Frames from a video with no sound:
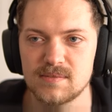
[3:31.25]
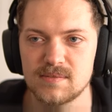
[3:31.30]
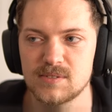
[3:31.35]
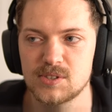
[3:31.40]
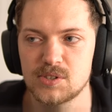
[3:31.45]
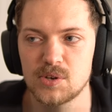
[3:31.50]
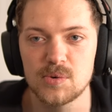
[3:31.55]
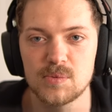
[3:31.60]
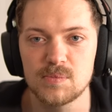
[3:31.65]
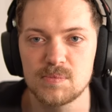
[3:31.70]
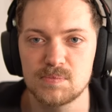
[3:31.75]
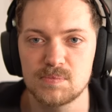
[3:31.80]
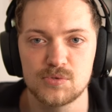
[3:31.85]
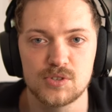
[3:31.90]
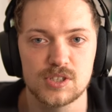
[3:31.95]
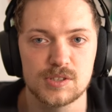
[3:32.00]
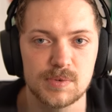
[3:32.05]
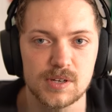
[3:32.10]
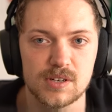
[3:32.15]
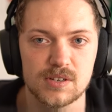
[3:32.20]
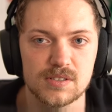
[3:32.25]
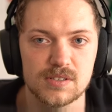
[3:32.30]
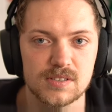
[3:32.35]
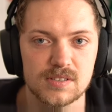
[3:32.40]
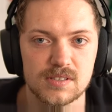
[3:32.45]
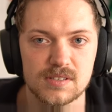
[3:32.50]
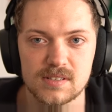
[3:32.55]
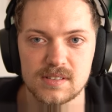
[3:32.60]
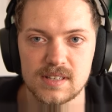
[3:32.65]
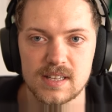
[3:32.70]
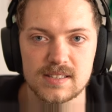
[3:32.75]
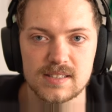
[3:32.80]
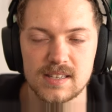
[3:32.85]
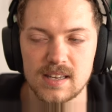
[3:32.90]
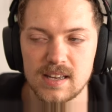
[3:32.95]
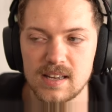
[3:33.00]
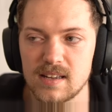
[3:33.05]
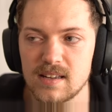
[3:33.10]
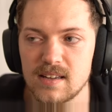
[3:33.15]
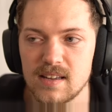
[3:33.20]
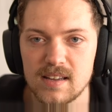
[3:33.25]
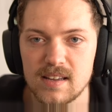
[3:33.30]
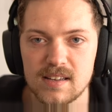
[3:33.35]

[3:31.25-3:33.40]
So just because, let's say,